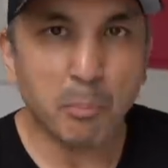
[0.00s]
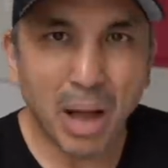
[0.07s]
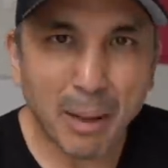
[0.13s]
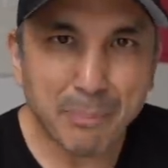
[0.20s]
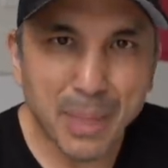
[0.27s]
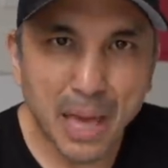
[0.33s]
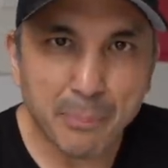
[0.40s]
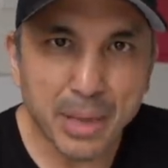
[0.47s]

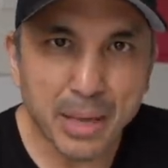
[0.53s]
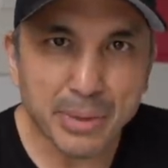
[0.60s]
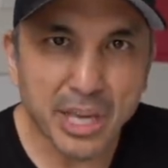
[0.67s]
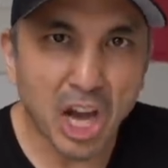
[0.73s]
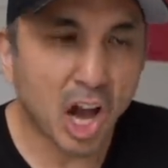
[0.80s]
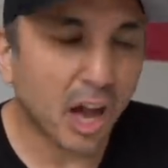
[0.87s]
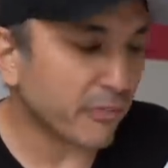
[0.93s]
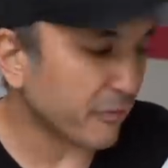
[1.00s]
Pop that baby
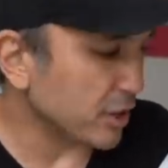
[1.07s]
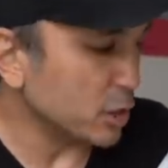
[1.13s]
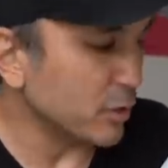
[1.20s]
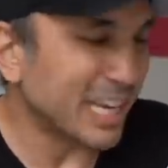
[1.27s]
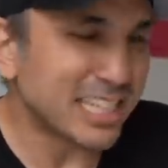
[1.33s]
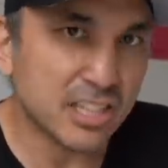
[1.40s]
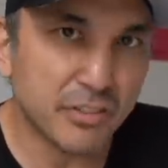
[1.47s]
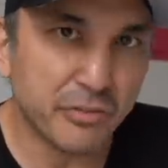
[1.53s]
off, you
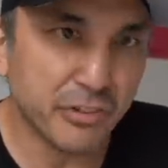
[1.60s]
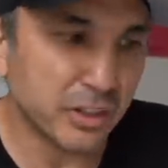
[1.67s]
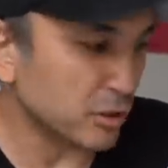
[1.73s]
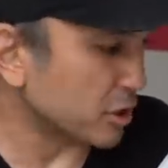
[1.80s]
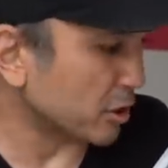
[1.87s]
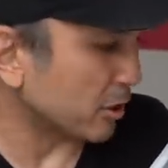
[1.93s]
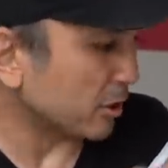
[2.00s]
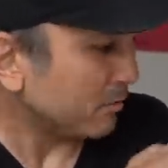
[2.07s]
get to the
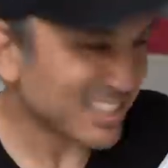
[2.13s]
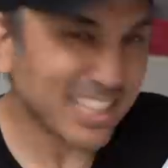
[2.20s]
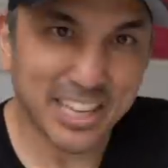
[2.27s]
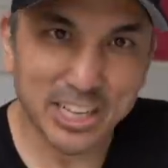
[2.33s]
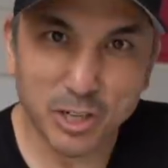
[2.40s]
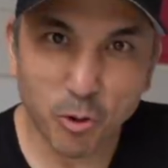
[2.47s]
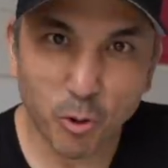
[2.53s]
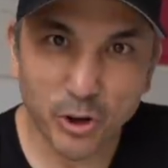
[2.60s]
filter. It's like an
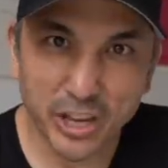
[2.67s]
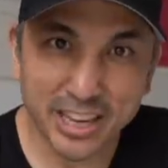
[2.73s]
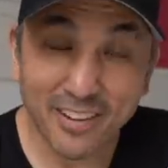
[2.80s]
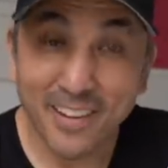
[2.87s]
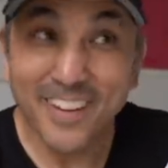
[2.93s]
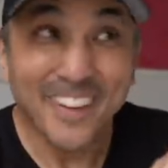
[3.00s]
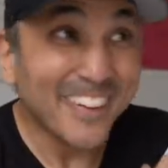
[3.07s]
accordion.